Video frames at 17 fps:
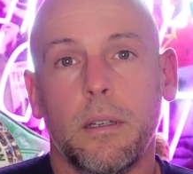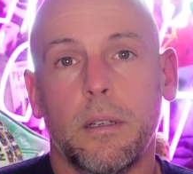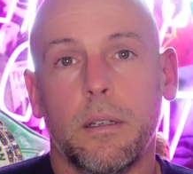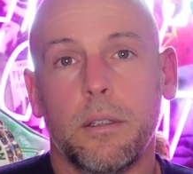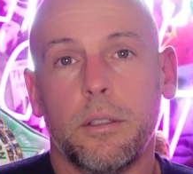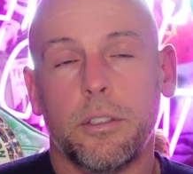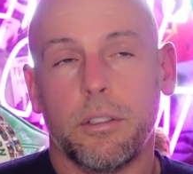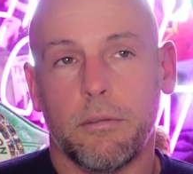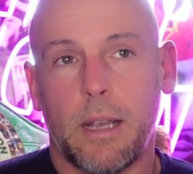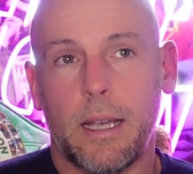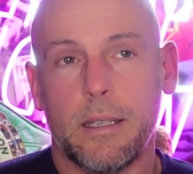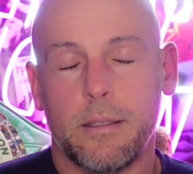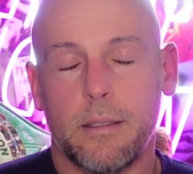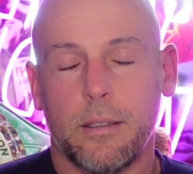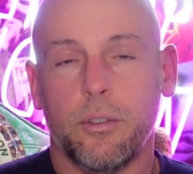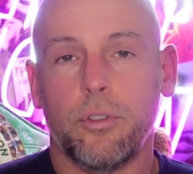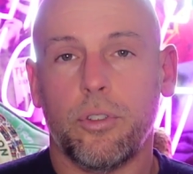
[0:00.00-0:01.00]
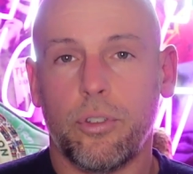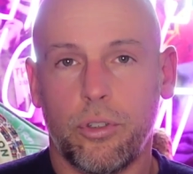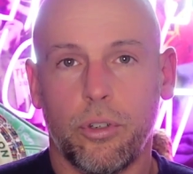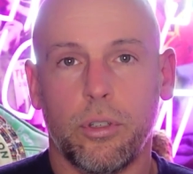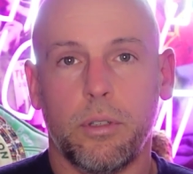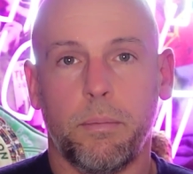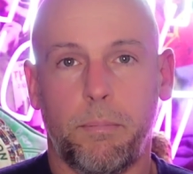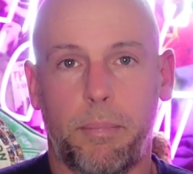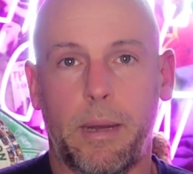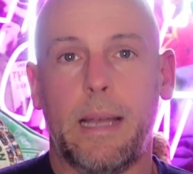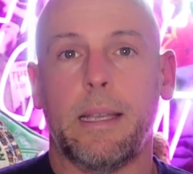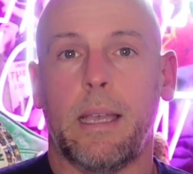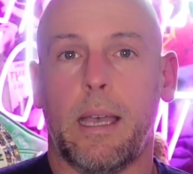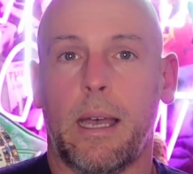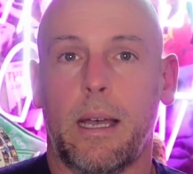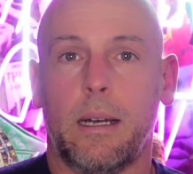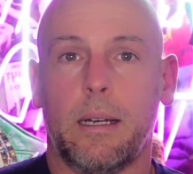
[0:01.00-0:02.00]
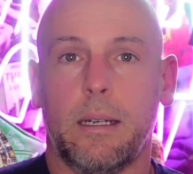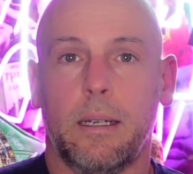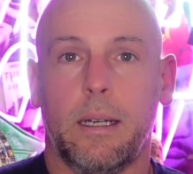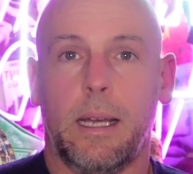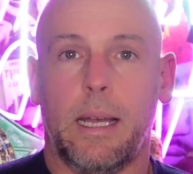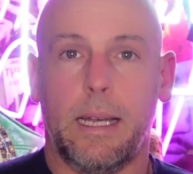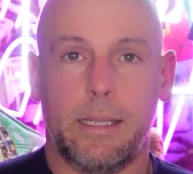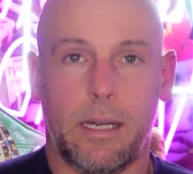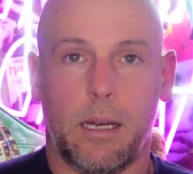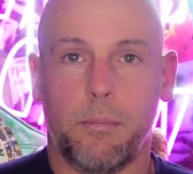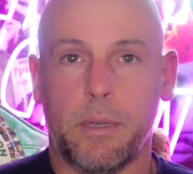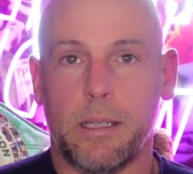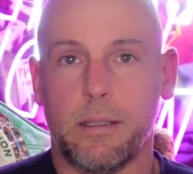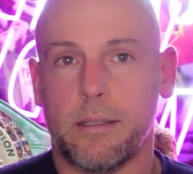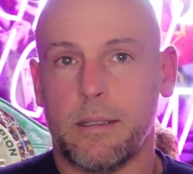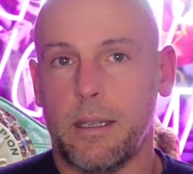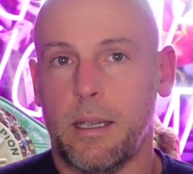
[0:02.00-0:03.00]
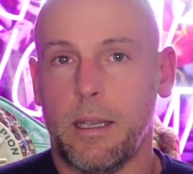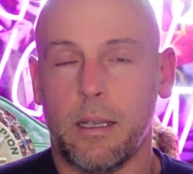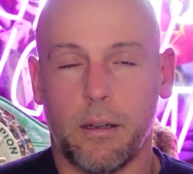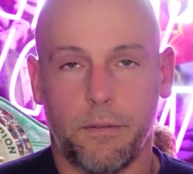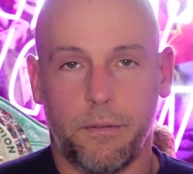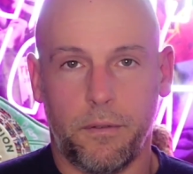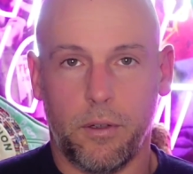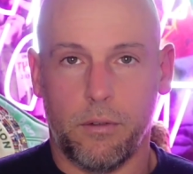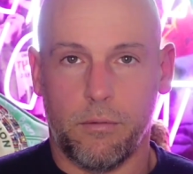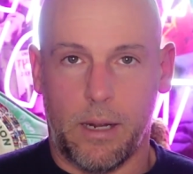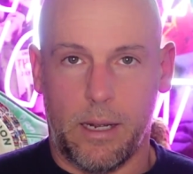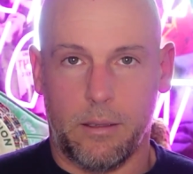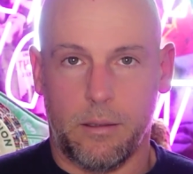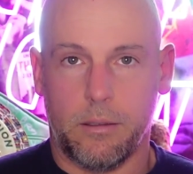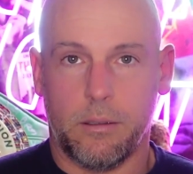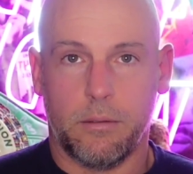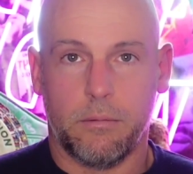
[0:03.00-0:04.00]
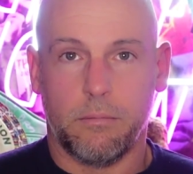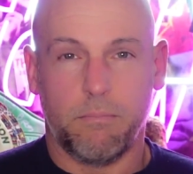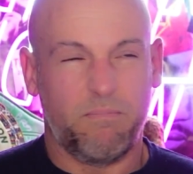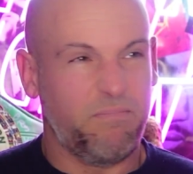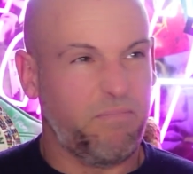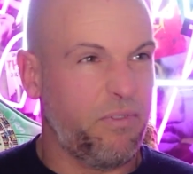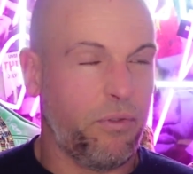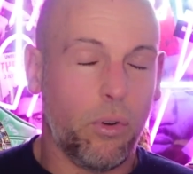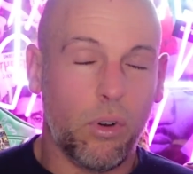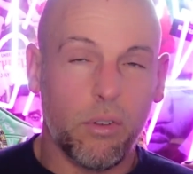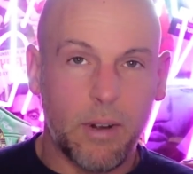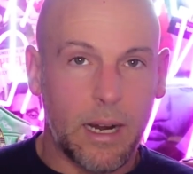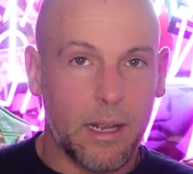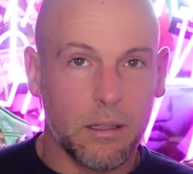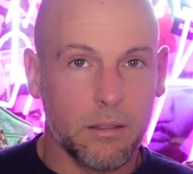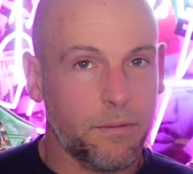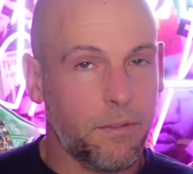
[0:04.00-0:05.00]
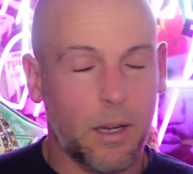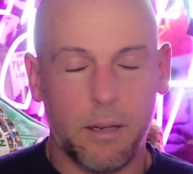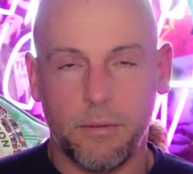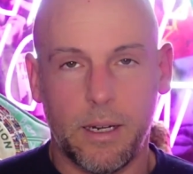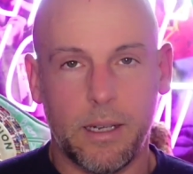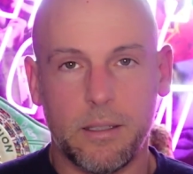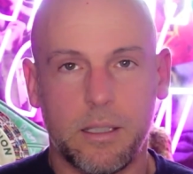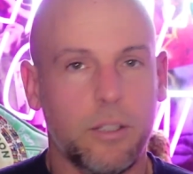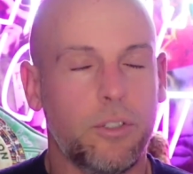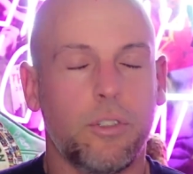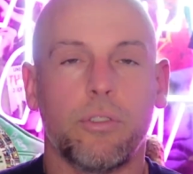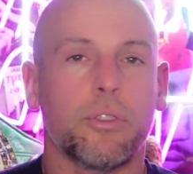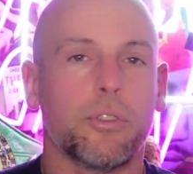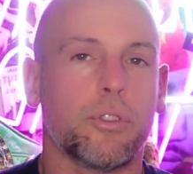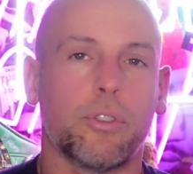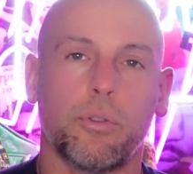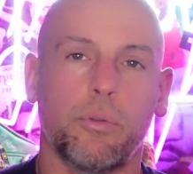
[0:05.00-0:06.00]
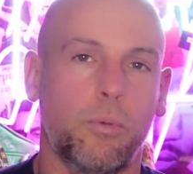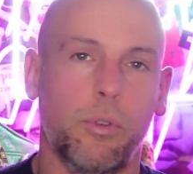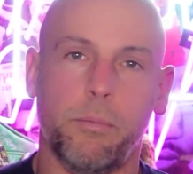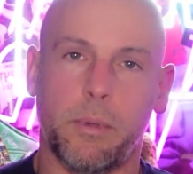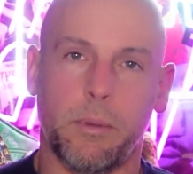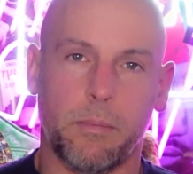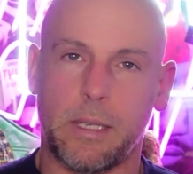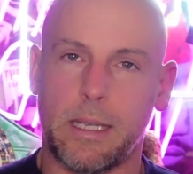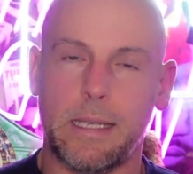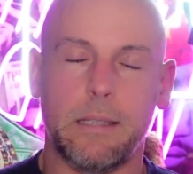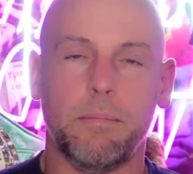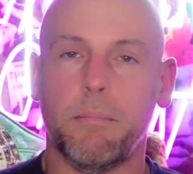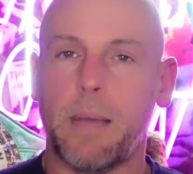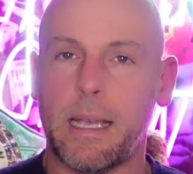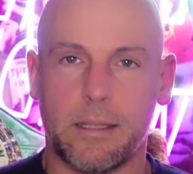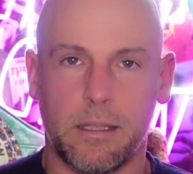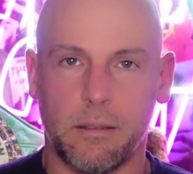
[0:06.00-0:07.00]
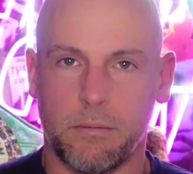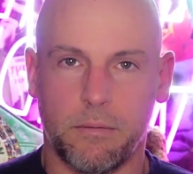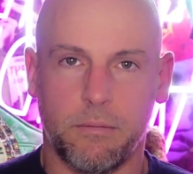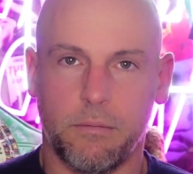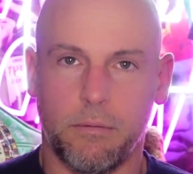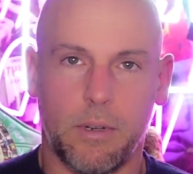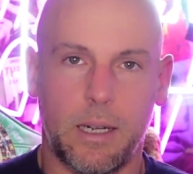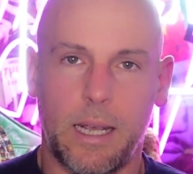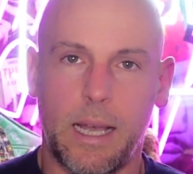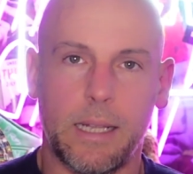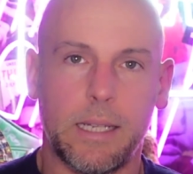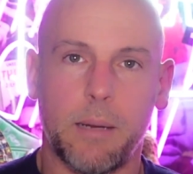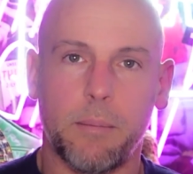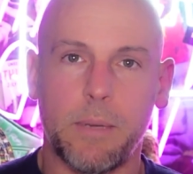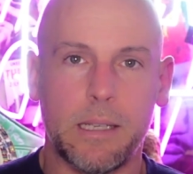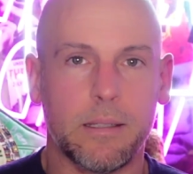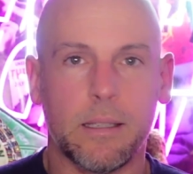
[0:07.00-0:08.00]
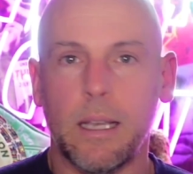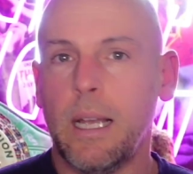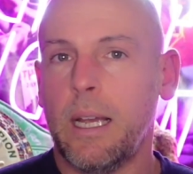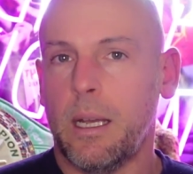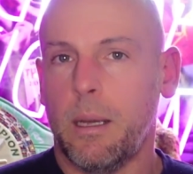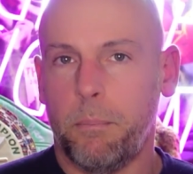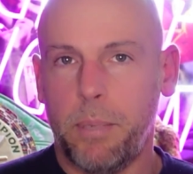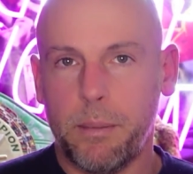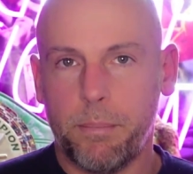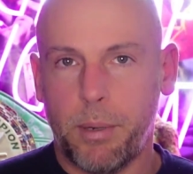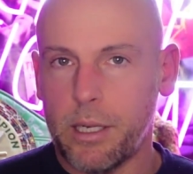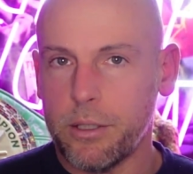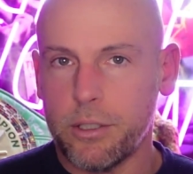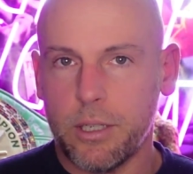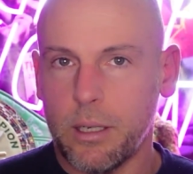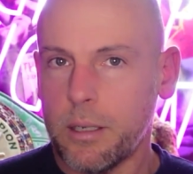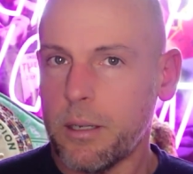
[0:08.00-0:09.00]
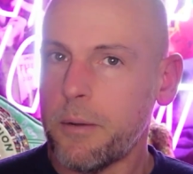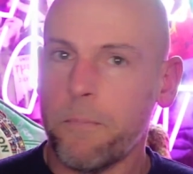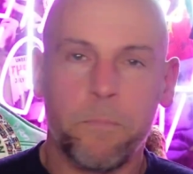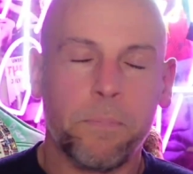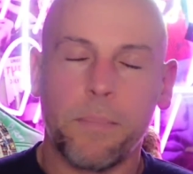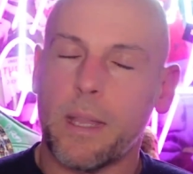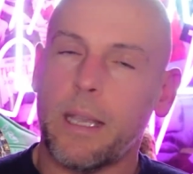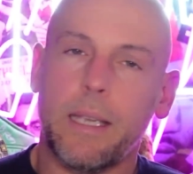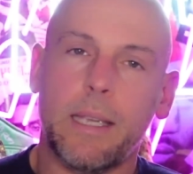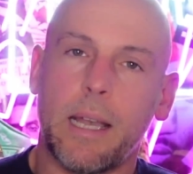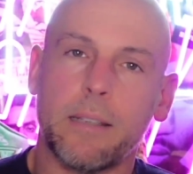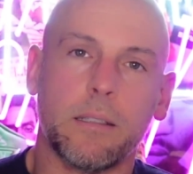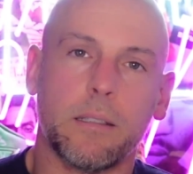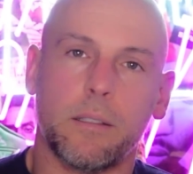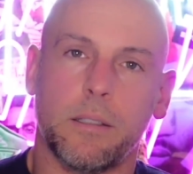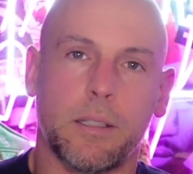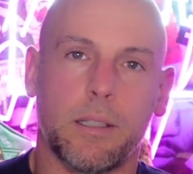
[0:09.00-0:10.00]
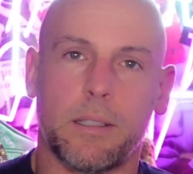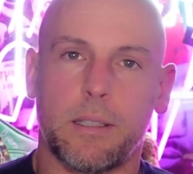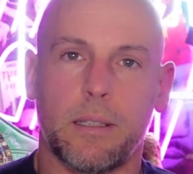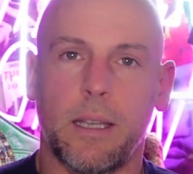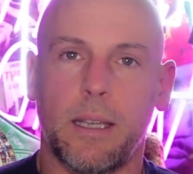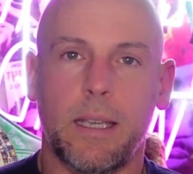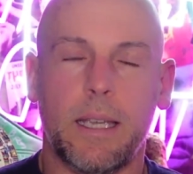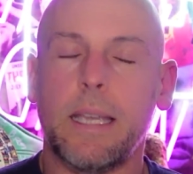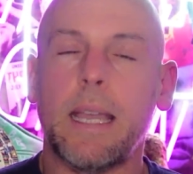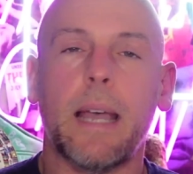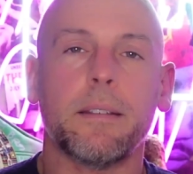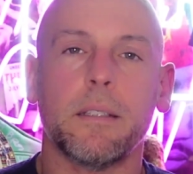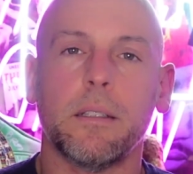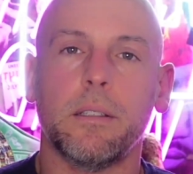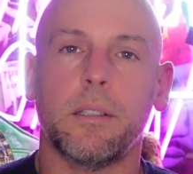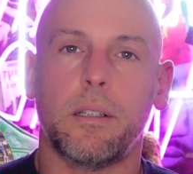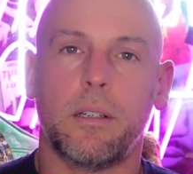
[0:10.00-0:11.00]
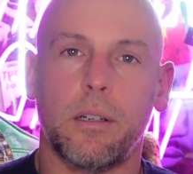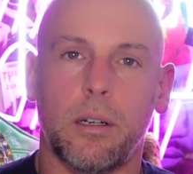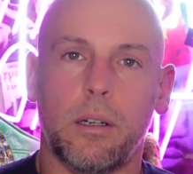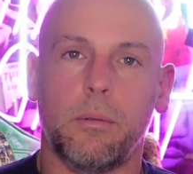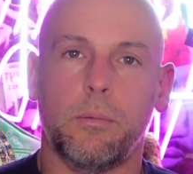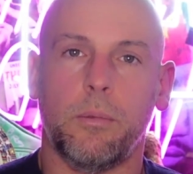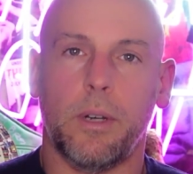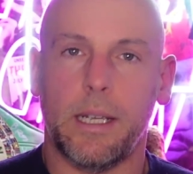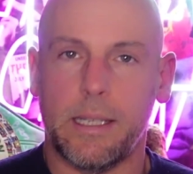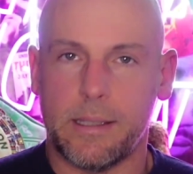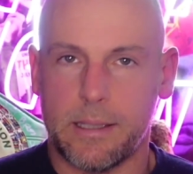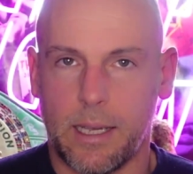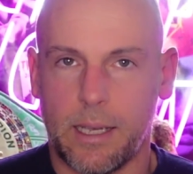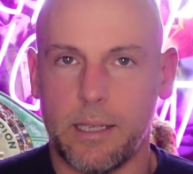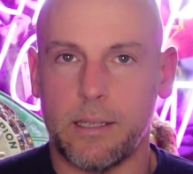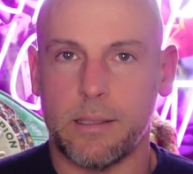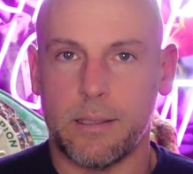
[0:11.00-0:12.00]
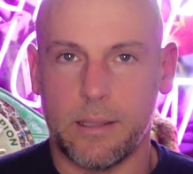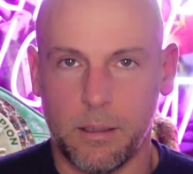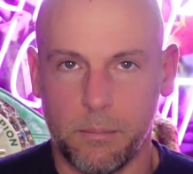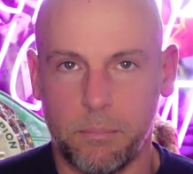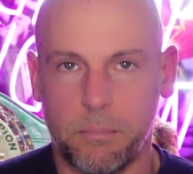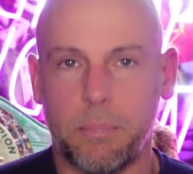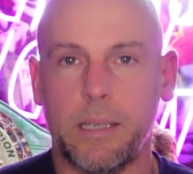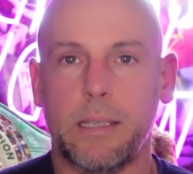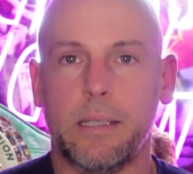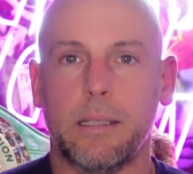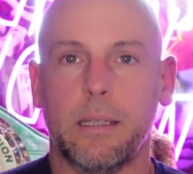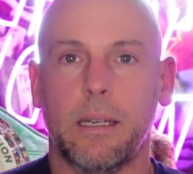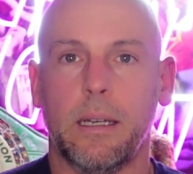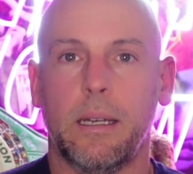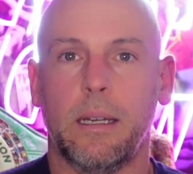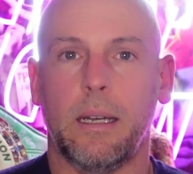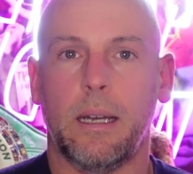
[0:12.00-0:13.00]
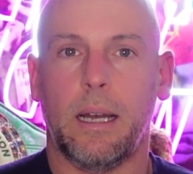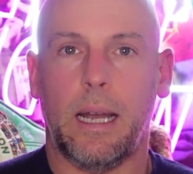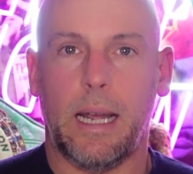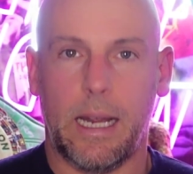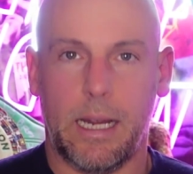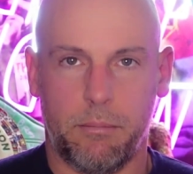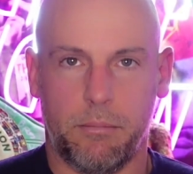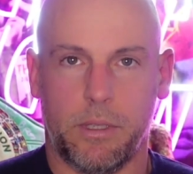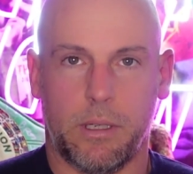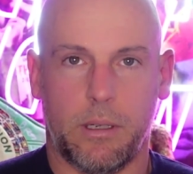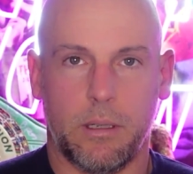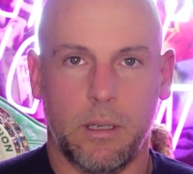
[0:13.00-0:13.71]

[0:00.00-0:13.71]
Sheeraz should bang out Adames in a few rounds. 4 rounds, 5 rounds, he should just swarm him. He's massive, right? Adames, big puncher. He hasn't got this. He hasn't got what it takes to beat Hamzah.